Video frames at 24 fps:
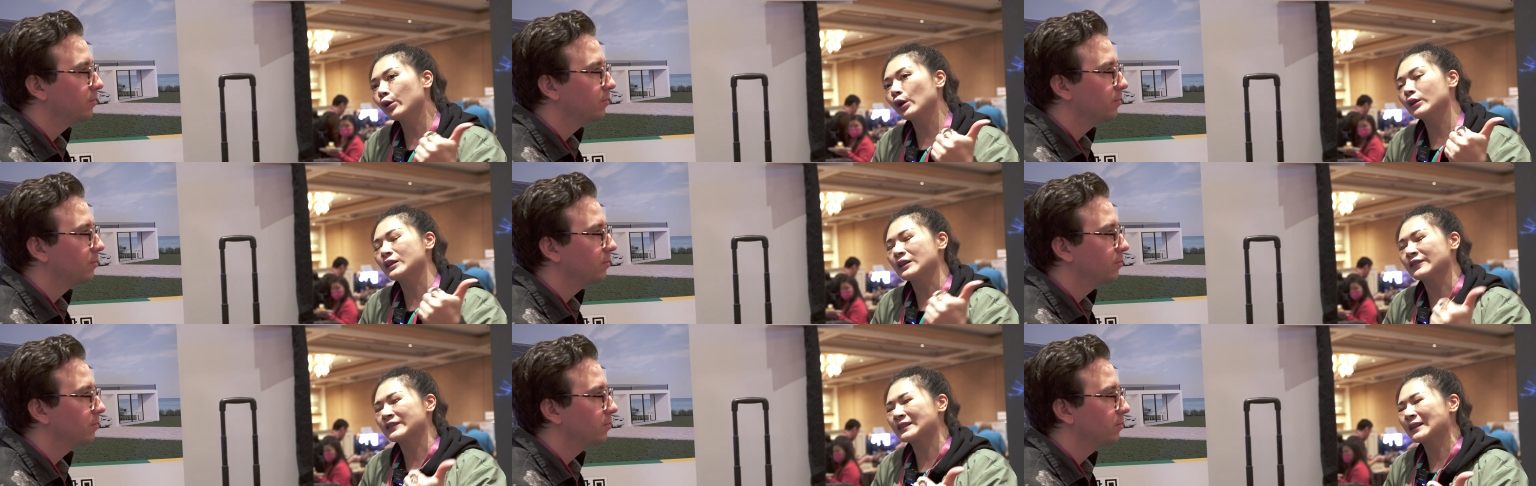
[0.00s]

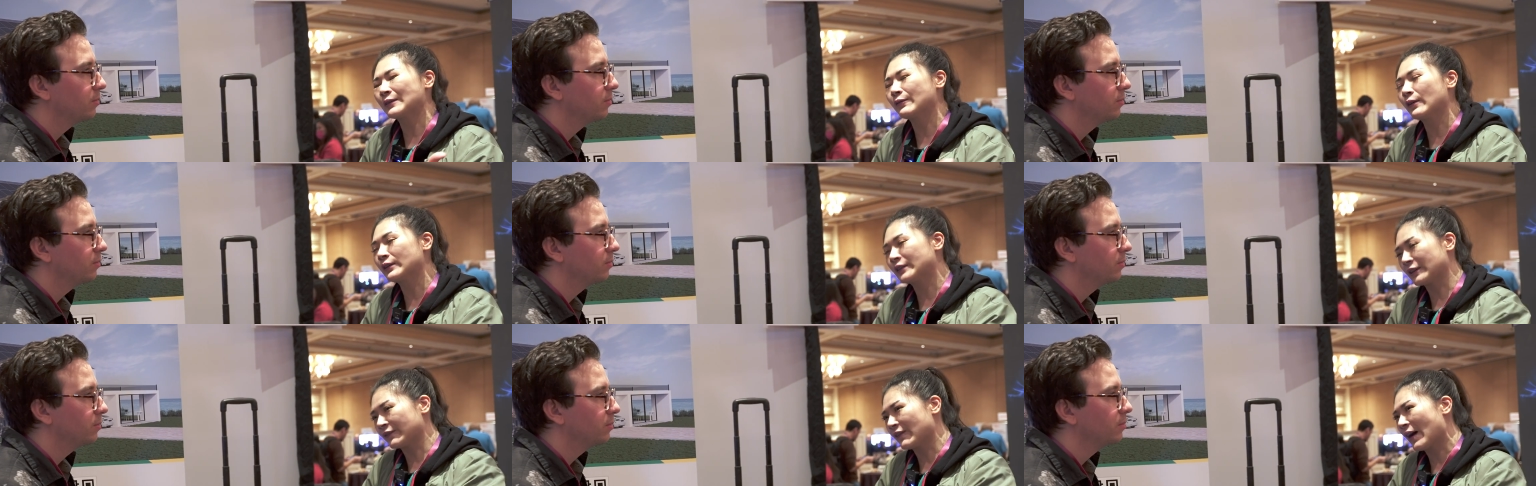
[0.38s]
Speaker 1: your
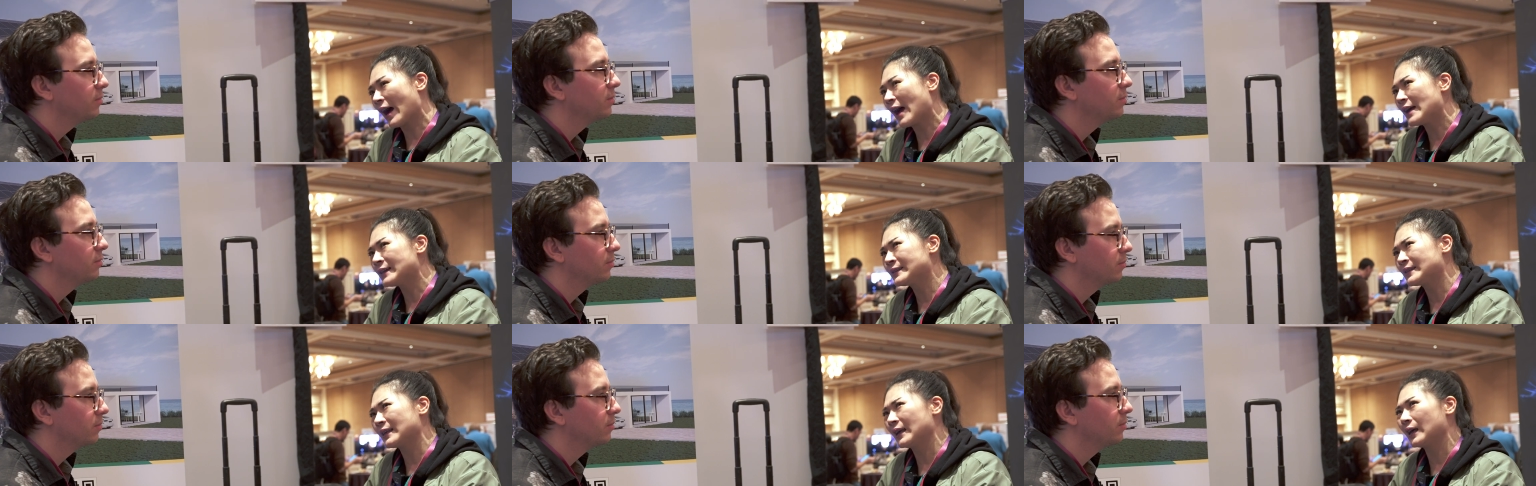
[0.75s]

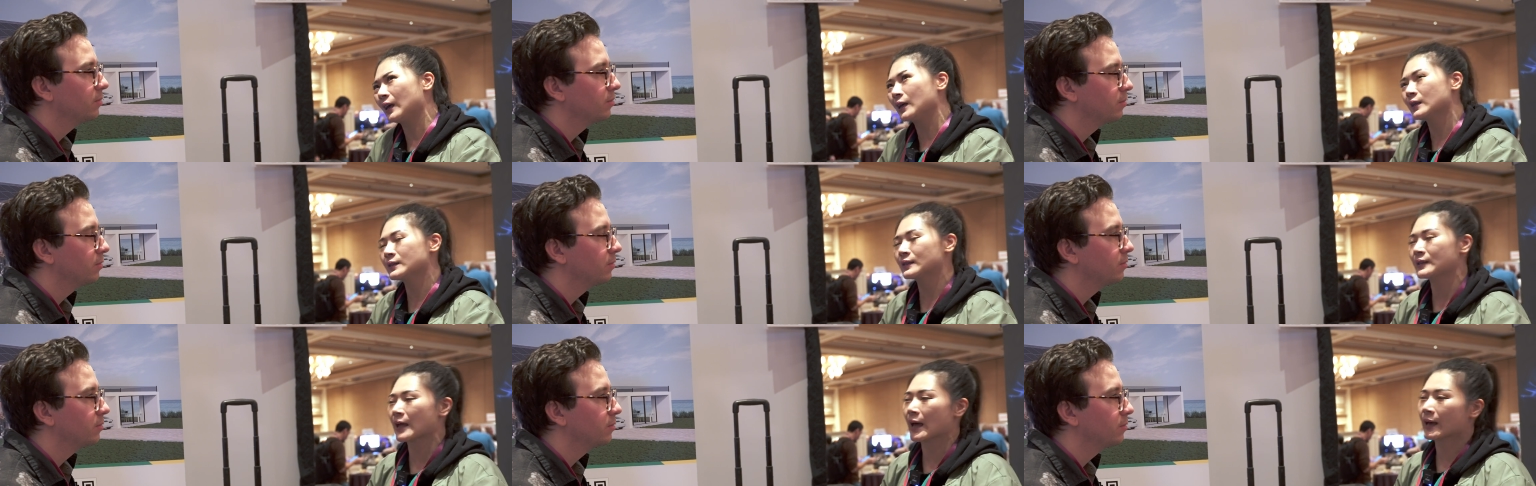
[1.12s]

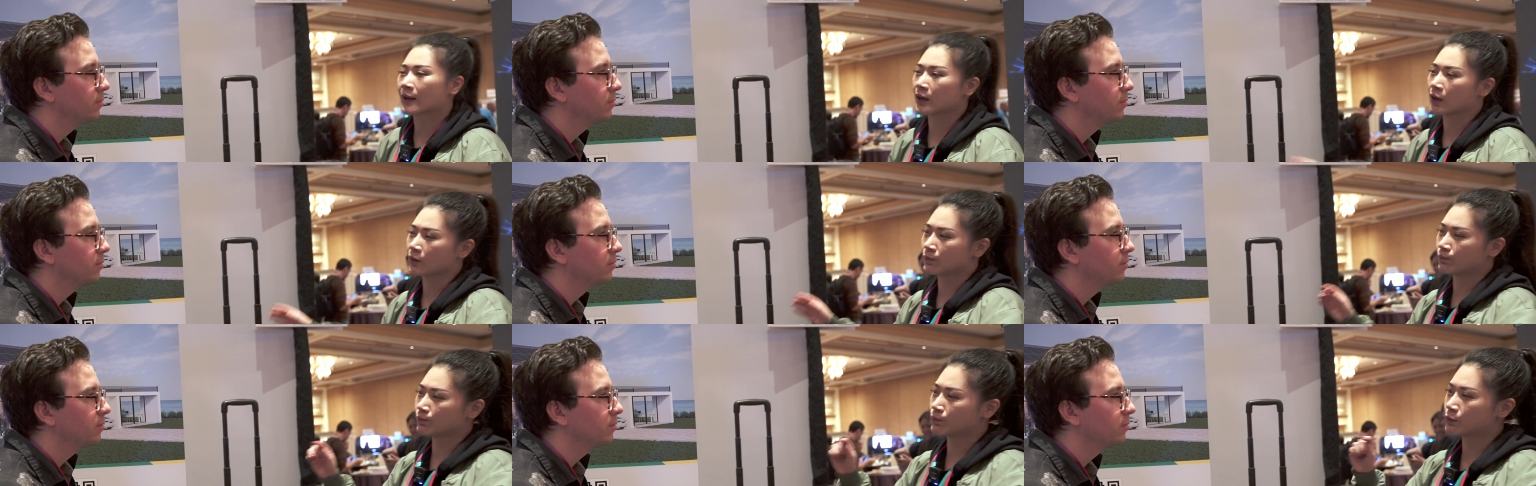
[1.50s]
devices, like
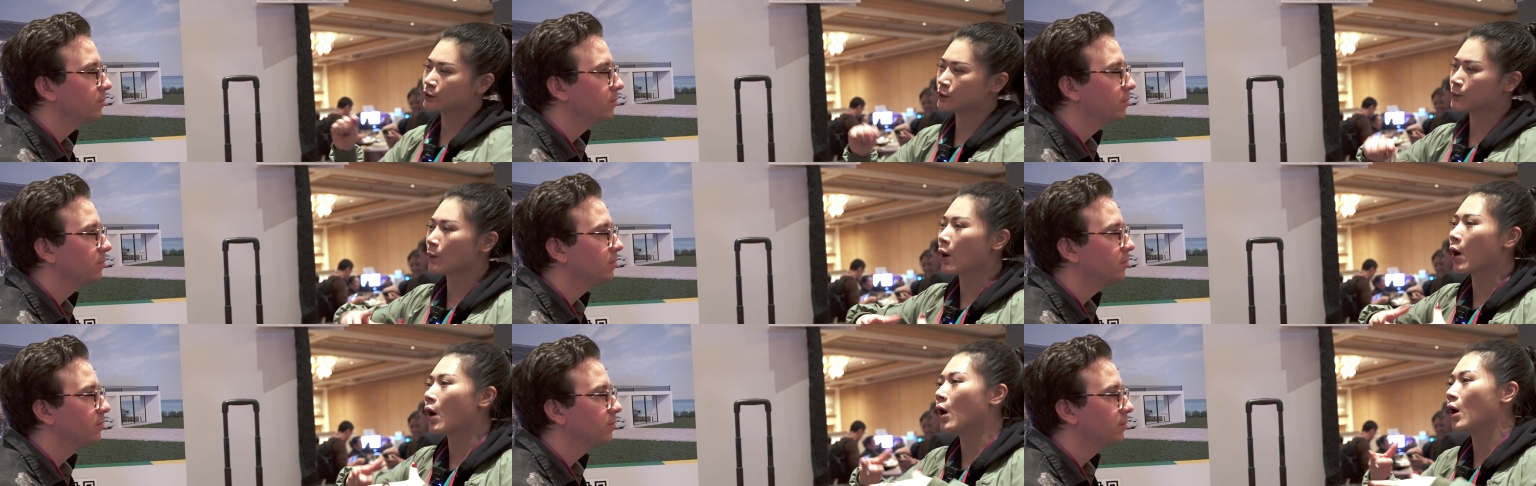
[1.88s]

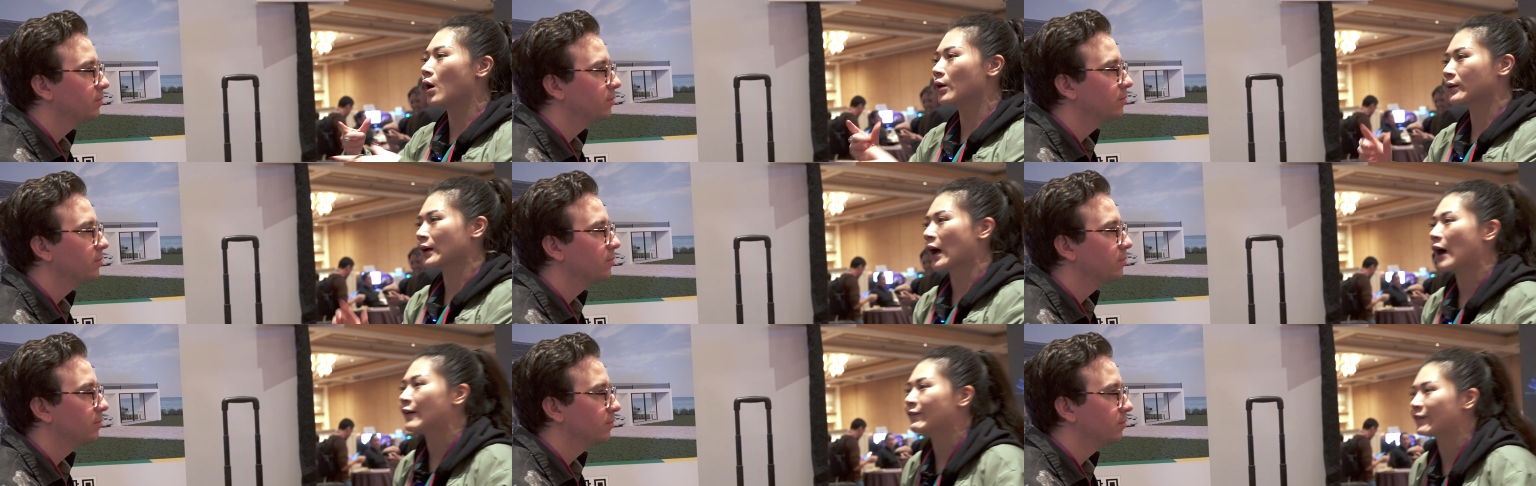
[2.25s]
small
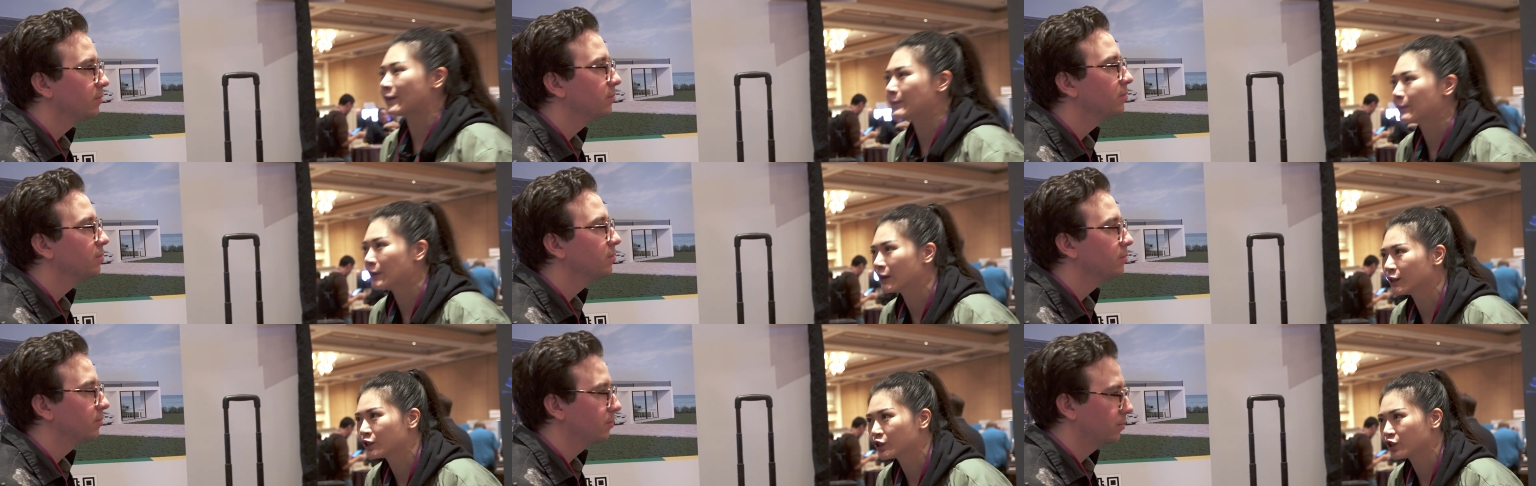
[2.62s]
coffee
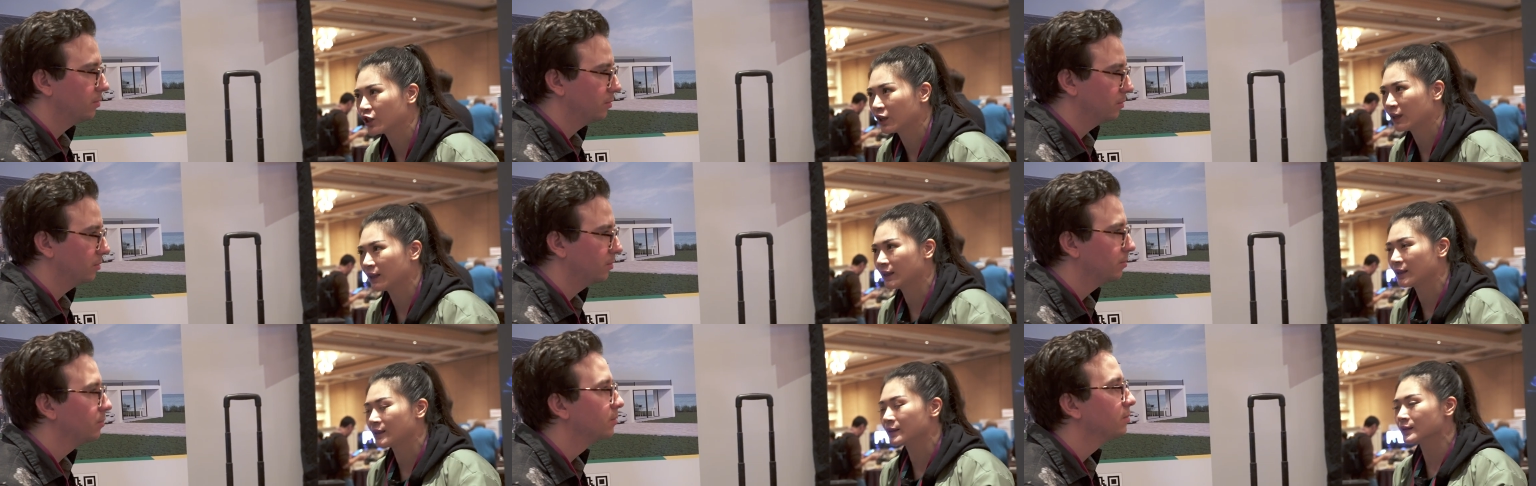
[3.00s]

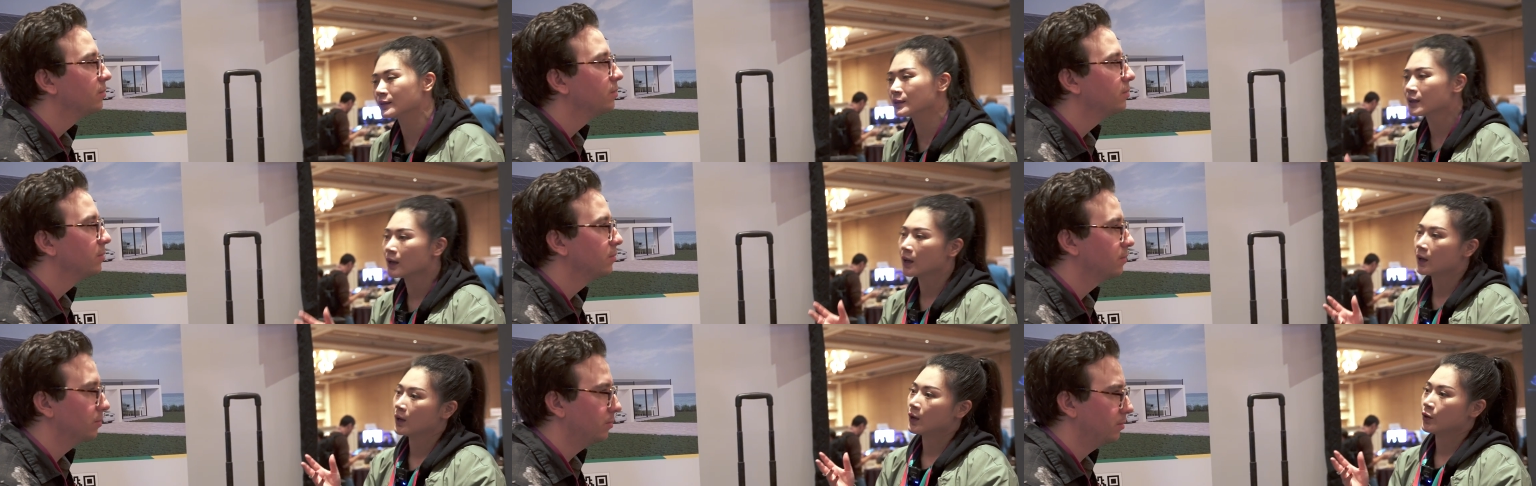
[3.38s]

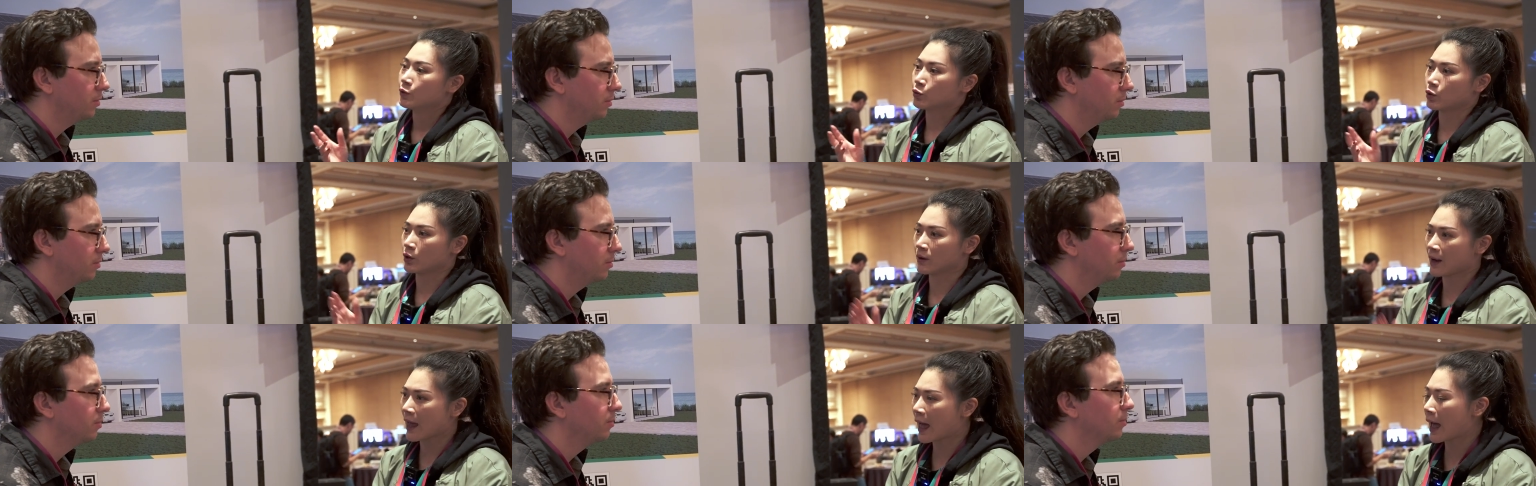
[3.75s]
machines,
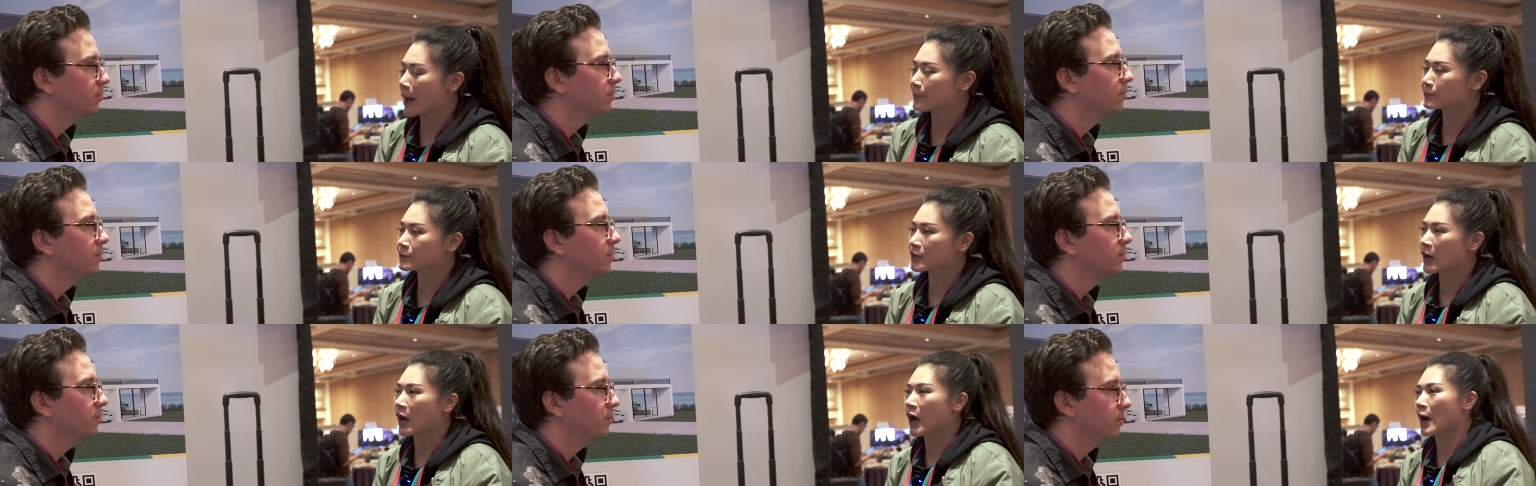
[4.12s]
your
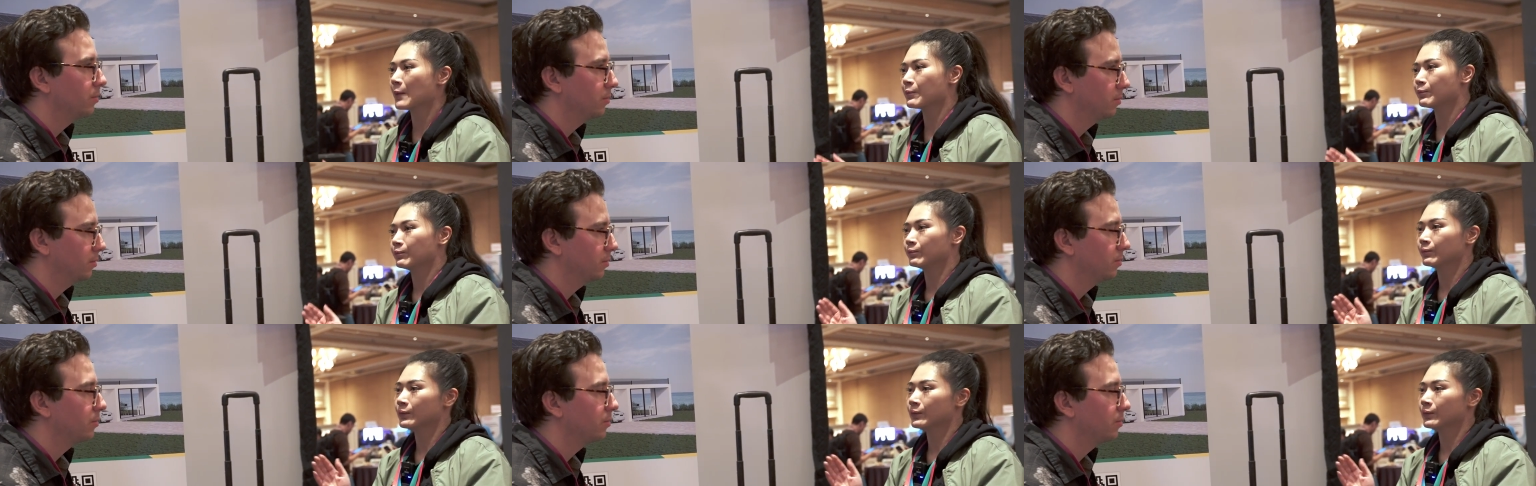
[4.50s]
laptop,